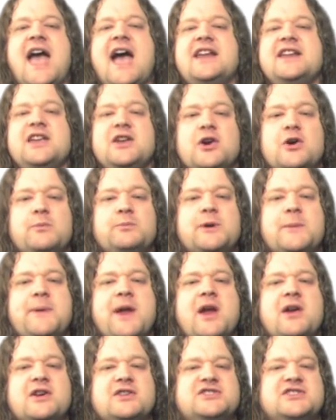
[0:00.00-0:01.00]
and
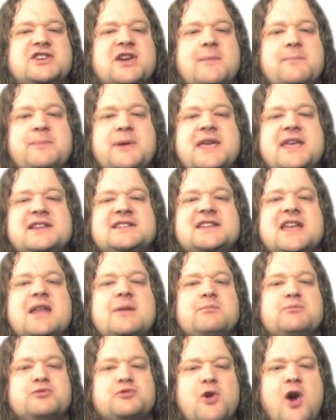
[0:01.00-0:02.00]
ill-prepared to compete
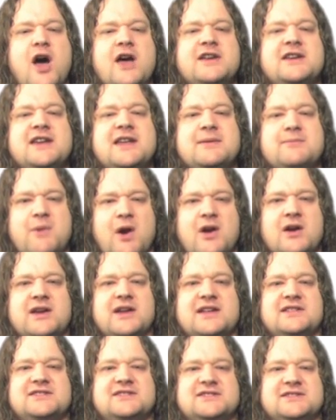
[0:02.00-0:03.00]
in broadening
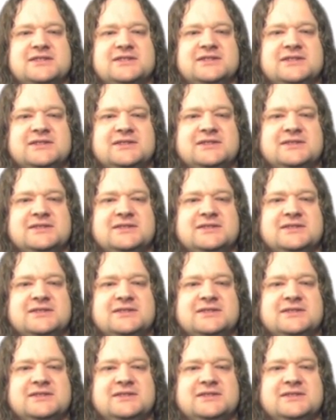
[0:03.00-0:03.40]
markets.